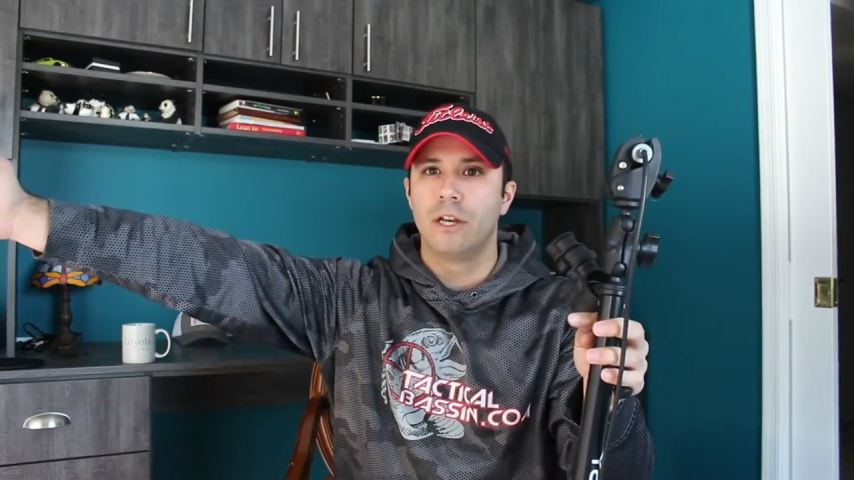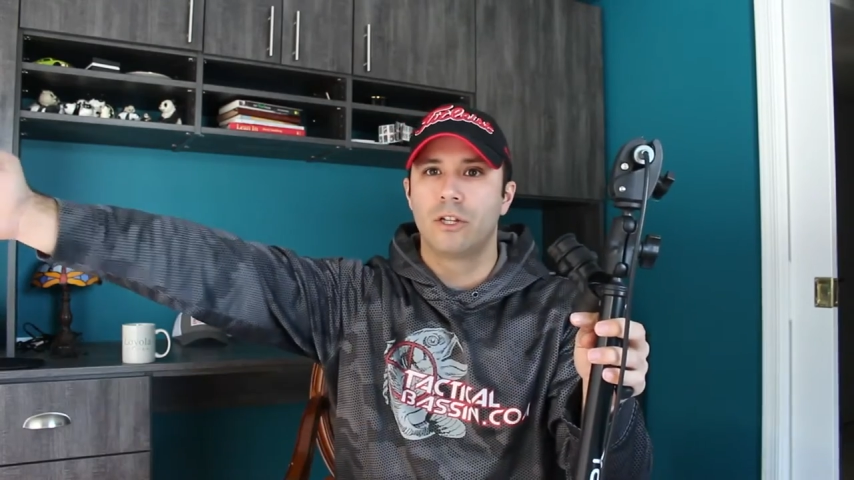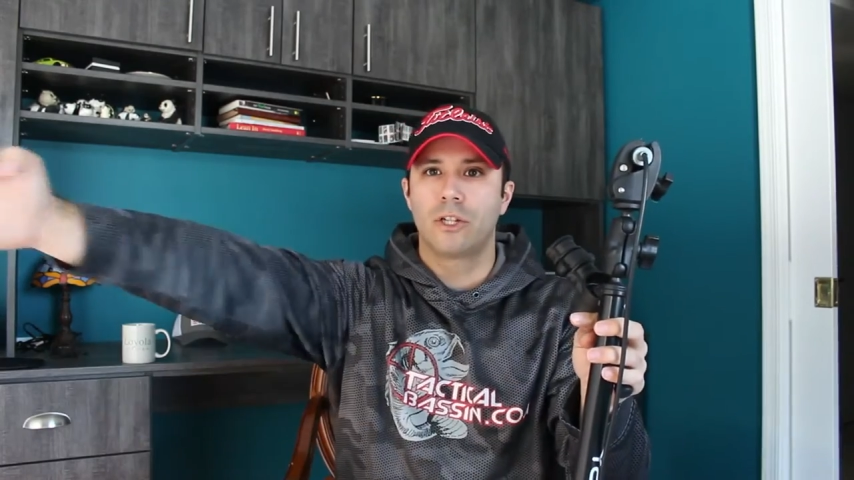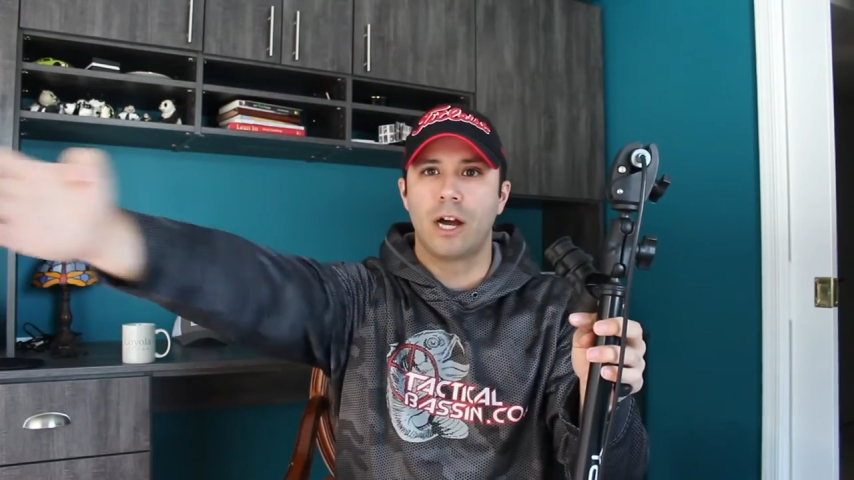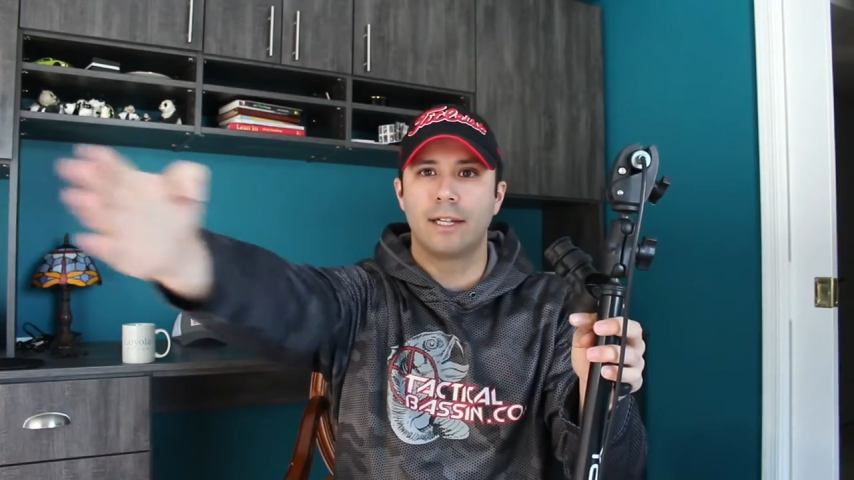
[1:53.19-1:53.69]

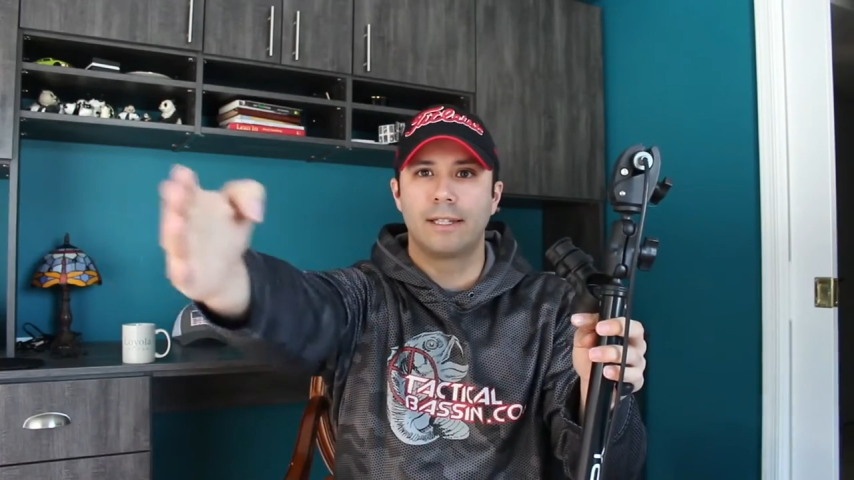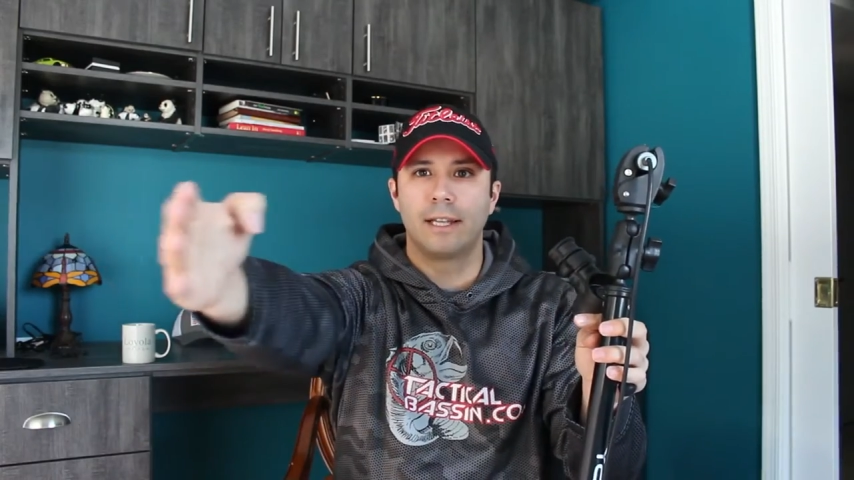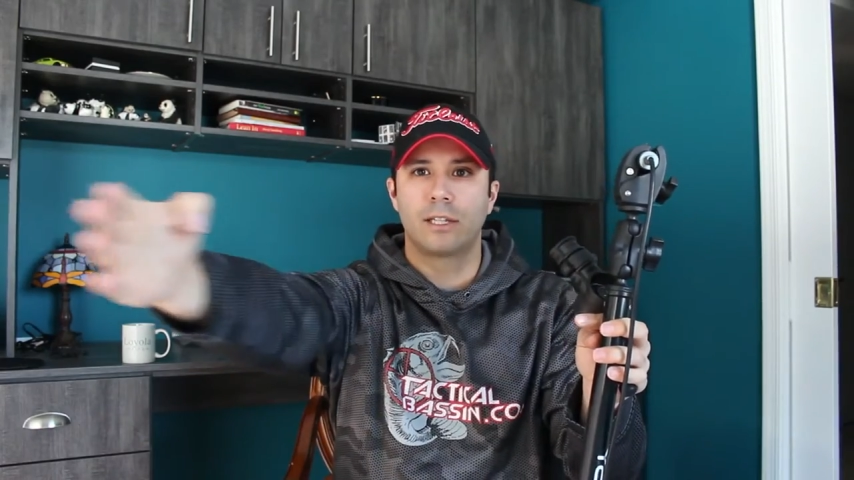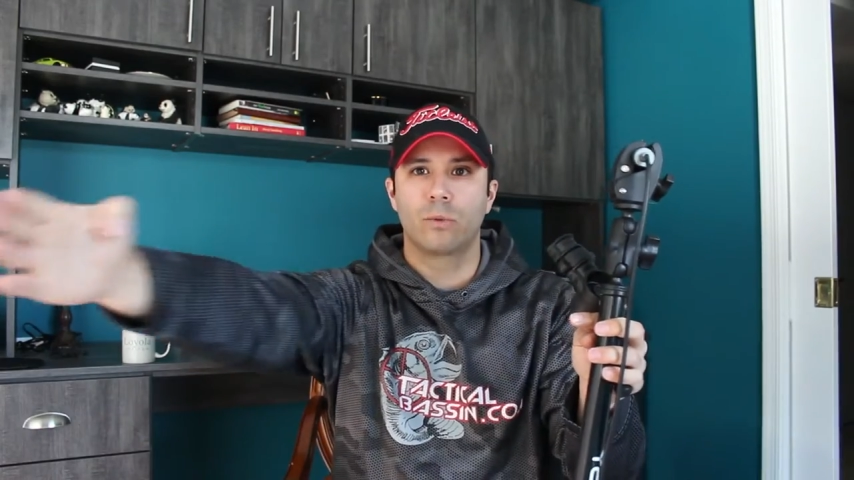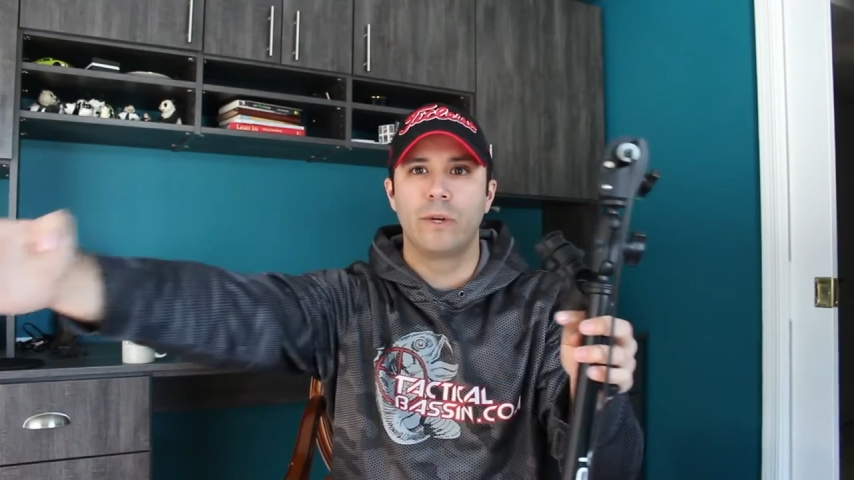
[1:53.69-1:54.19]
shots
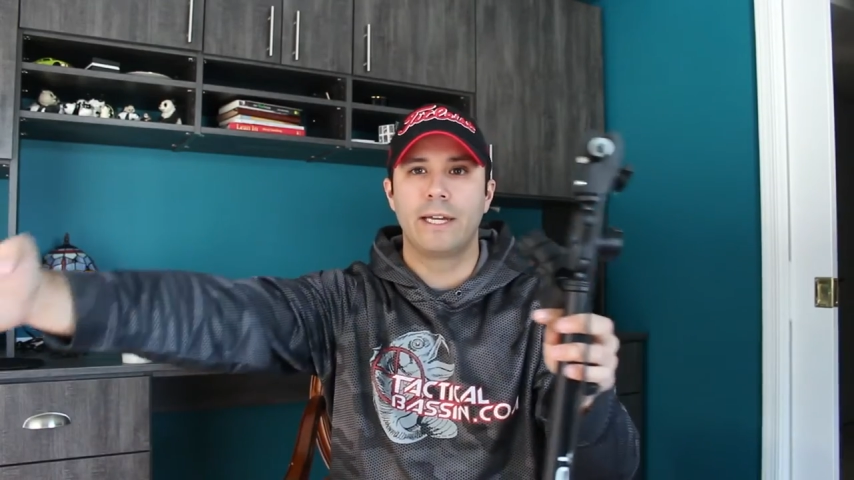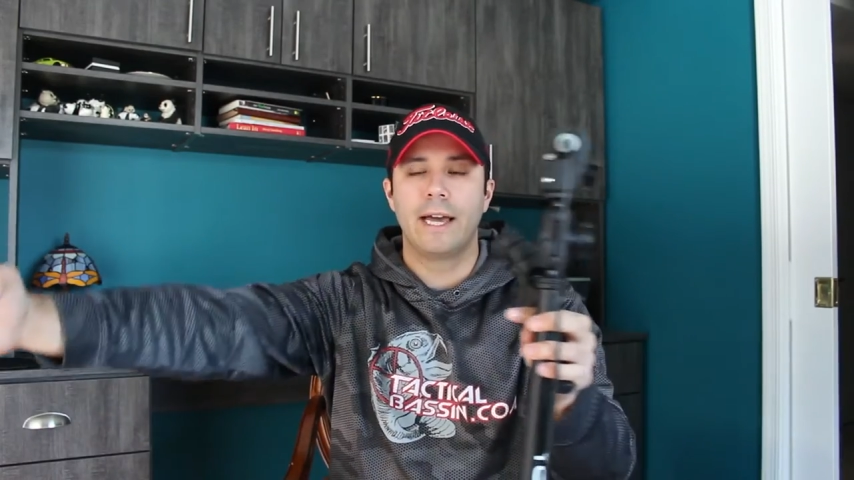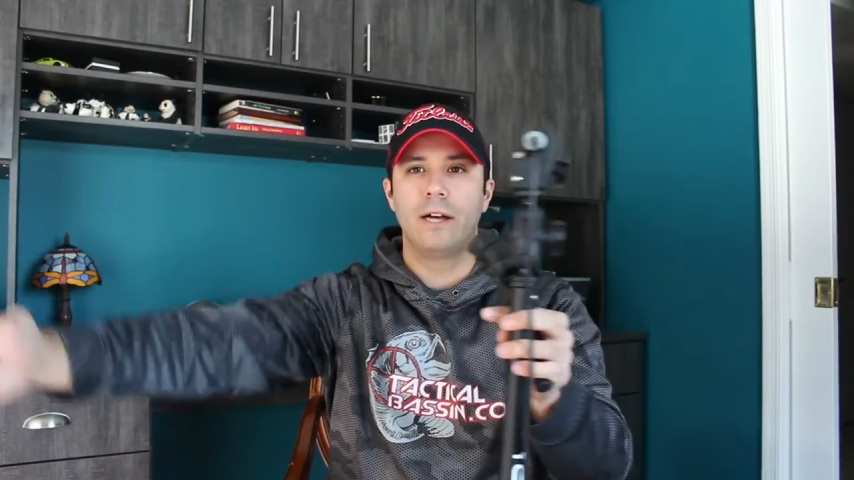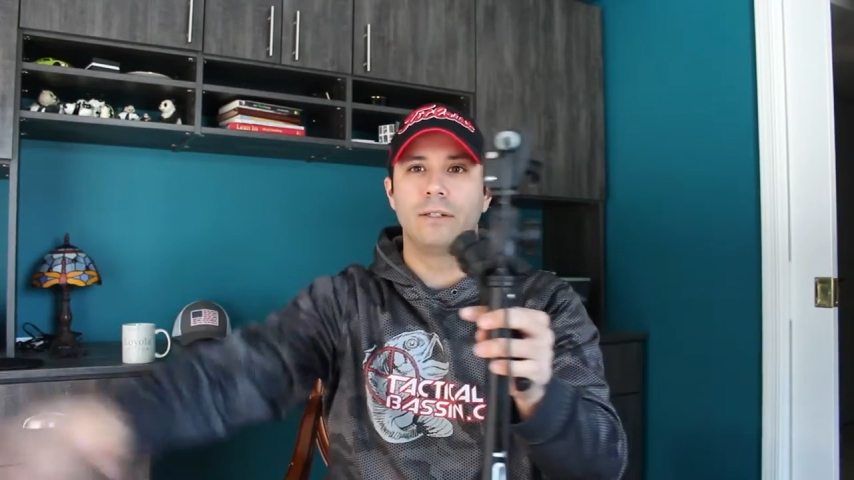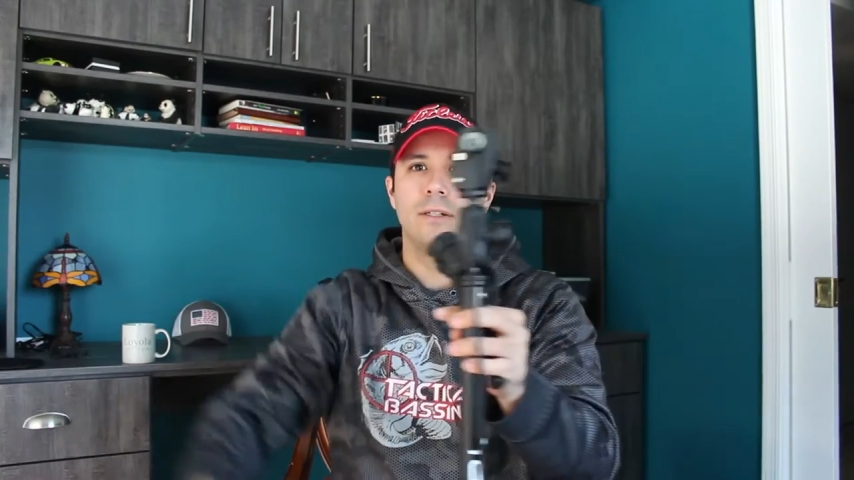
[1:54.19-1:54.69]
that swing
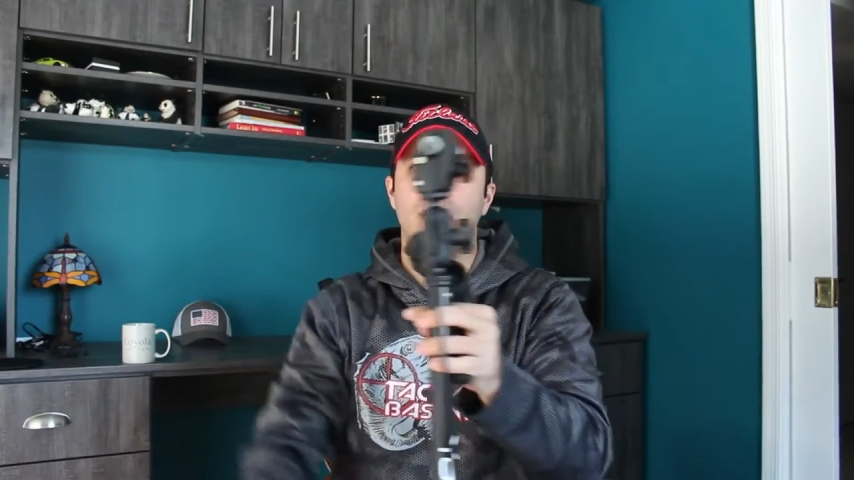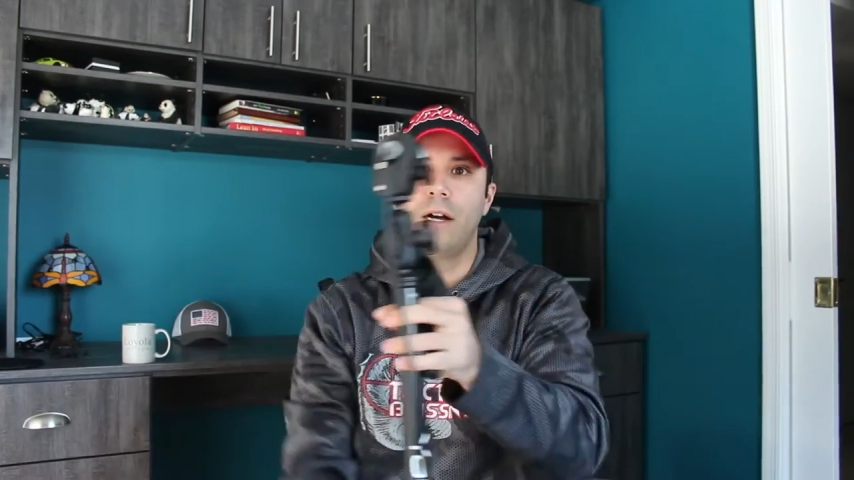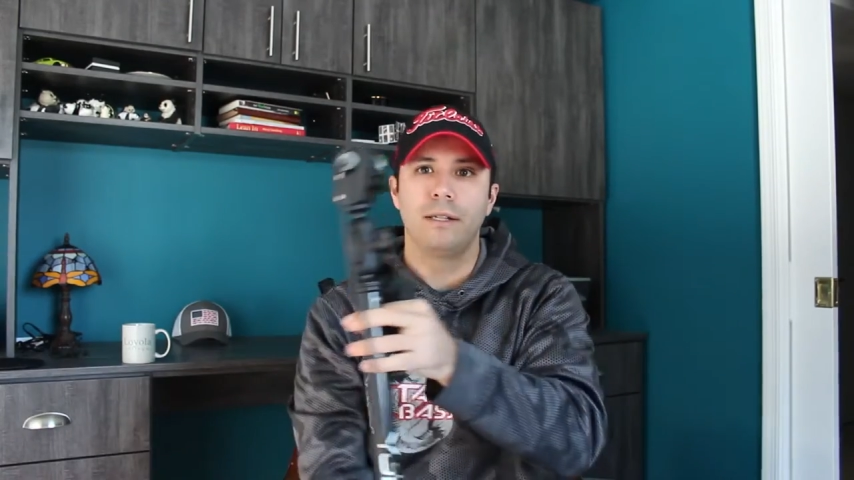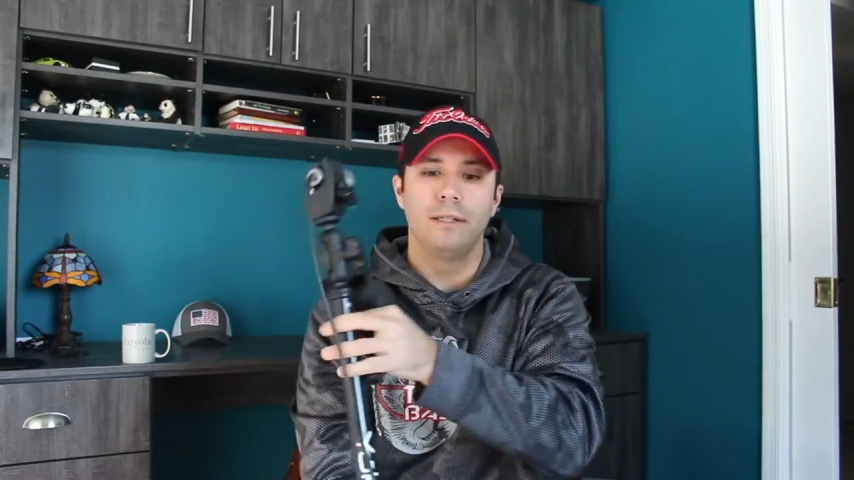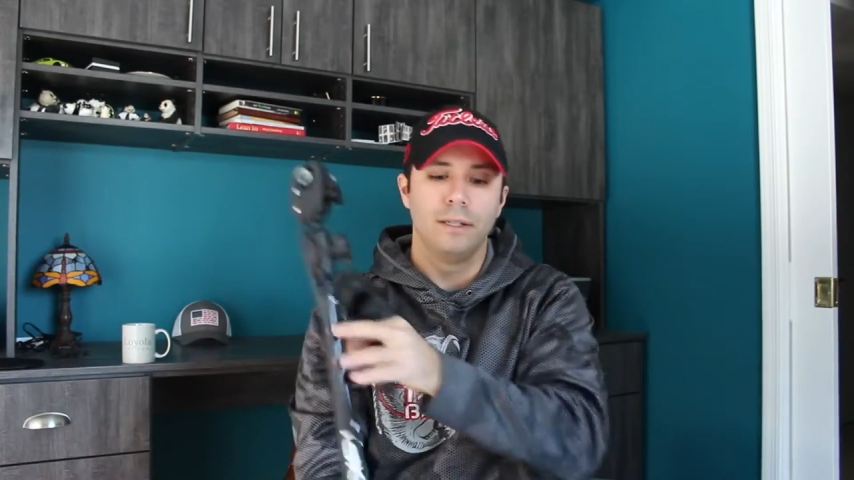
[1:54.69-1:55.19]
out and
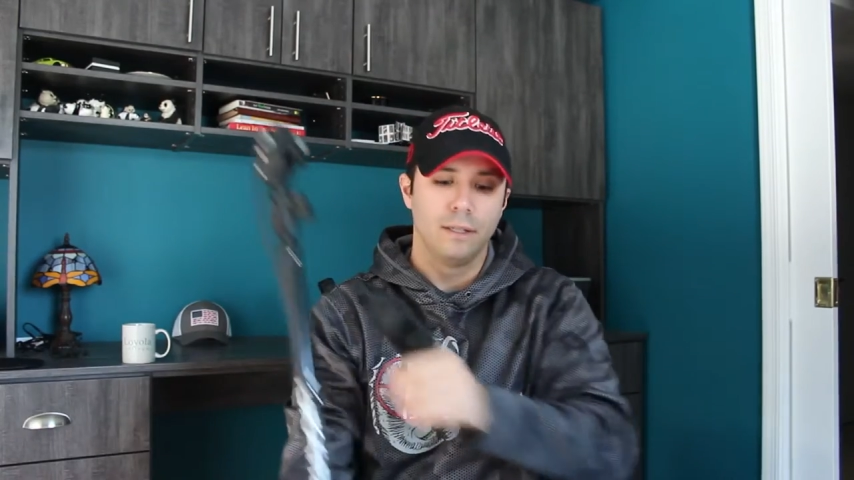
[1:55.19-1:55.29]
on